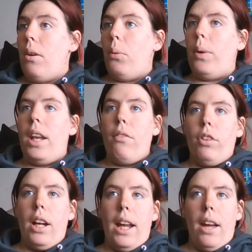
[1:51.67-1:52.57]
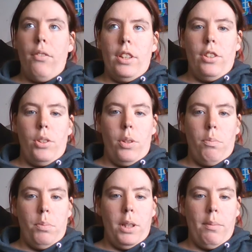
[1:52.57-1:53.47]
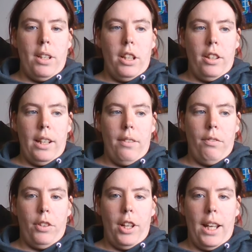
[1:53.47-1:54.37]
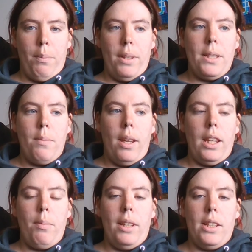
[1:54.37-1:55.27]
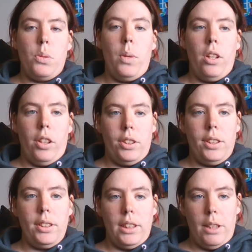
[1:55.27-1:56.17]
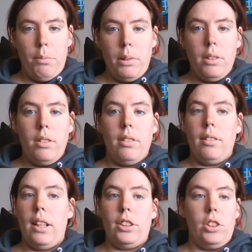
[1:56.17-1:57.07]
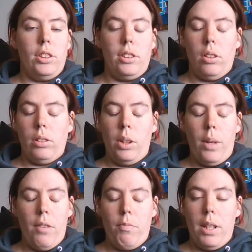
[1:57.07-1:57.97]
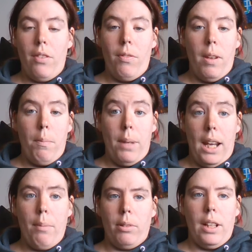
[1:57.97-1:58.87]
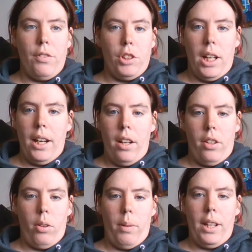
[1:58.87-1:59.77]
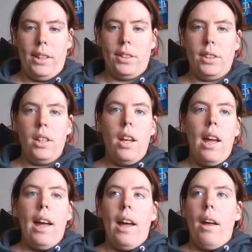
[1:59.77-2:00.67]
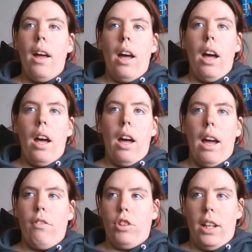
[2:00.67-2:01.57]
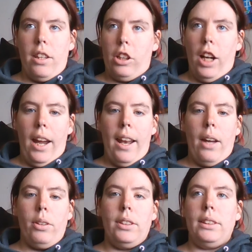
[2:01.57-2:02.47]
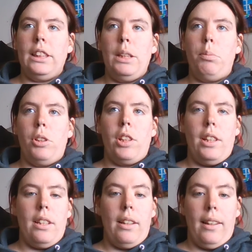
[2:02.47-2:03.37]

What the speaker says: whenever I have an issue with putting my daughter down for a nap, it's mainly because we nurse to sleep. That's just the only way I've been able. I've tried other ways. I've tried the cry it out to sleep, which I didn't